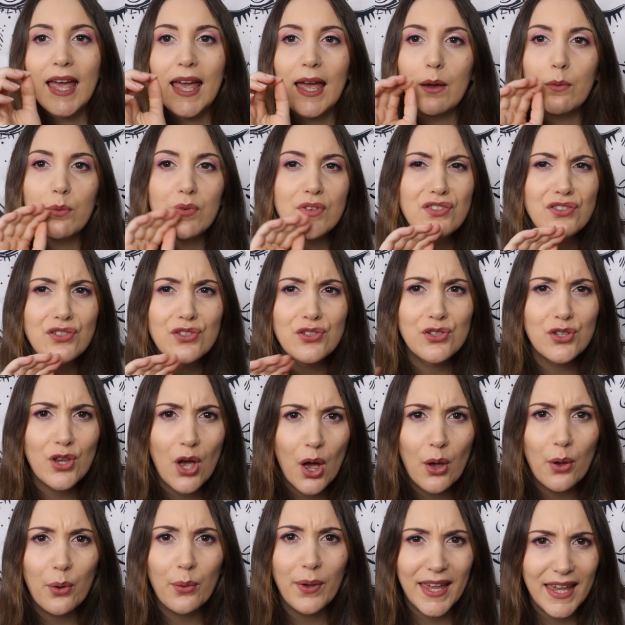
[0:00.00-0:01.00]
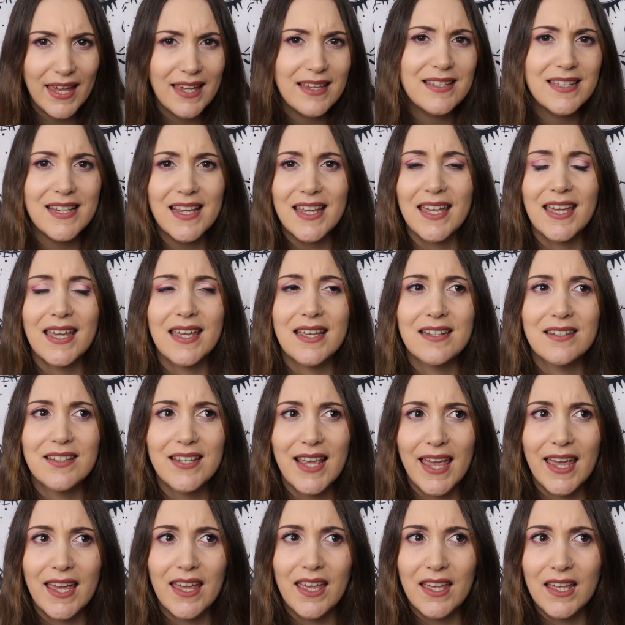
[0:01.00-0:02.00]
It was so easy
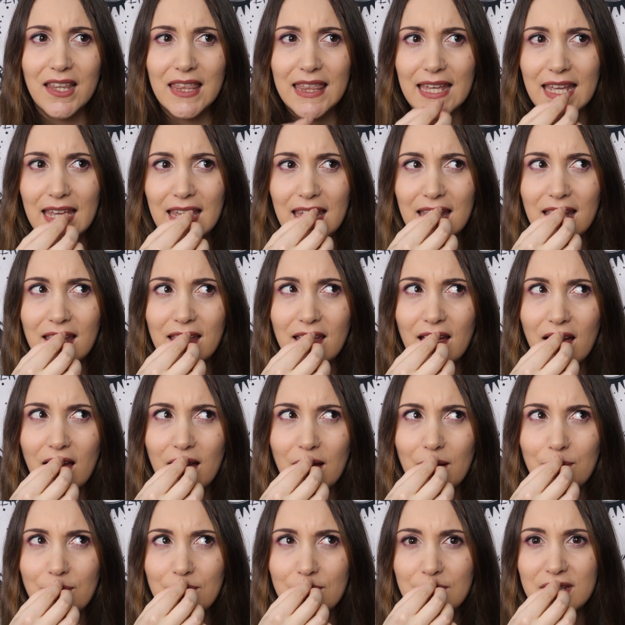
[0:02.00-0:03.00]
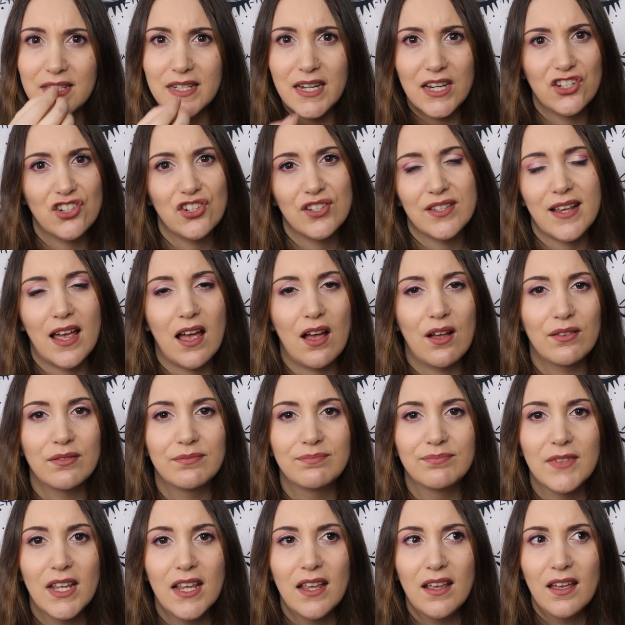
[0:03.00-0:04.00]
taking the stitches out.
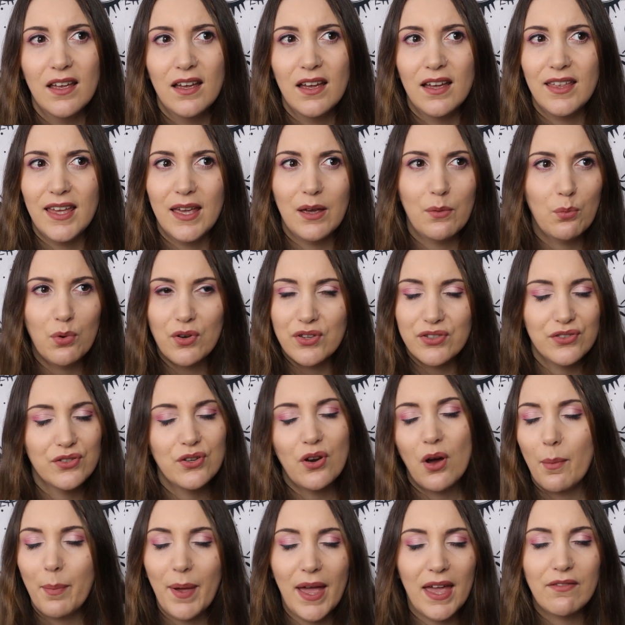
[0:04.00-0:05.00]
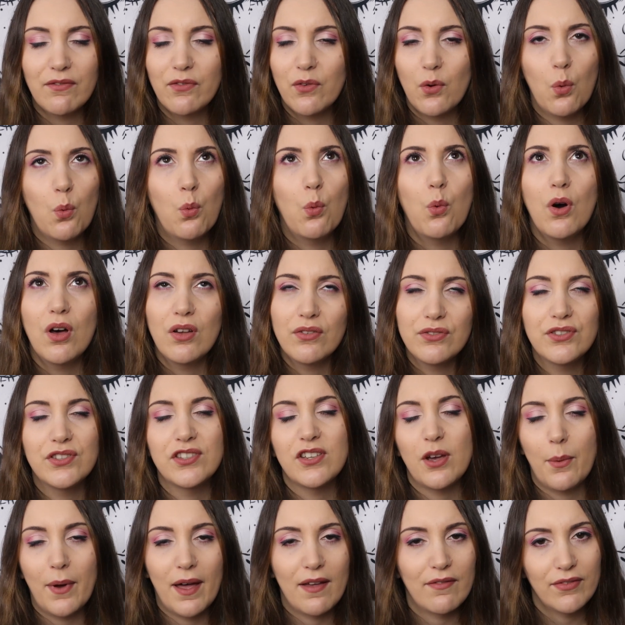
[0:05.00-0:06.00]
It was not painful
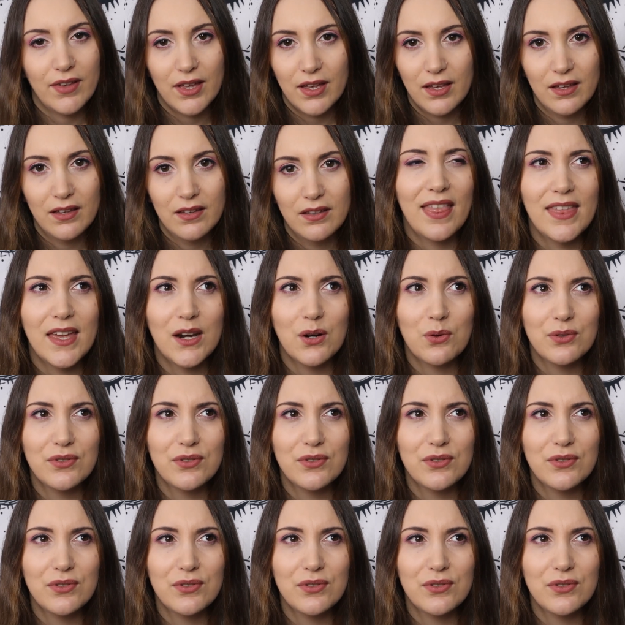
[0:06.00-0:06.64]
whatsoever. And then